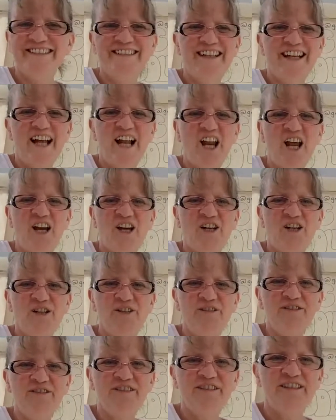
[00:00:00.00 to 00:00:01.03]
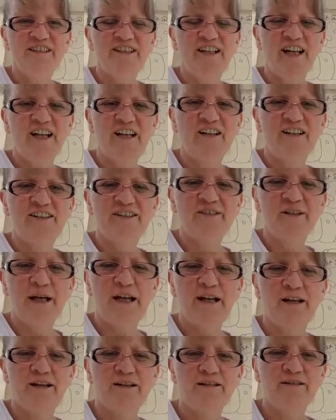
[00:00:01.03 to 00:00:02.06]
Hello, hello,
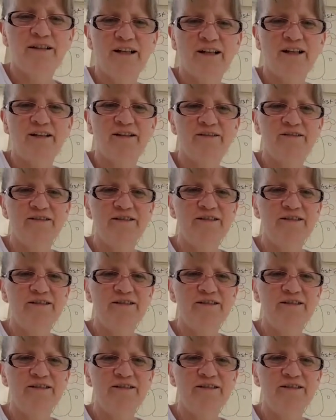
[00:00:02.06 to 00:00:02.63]
hello, hello.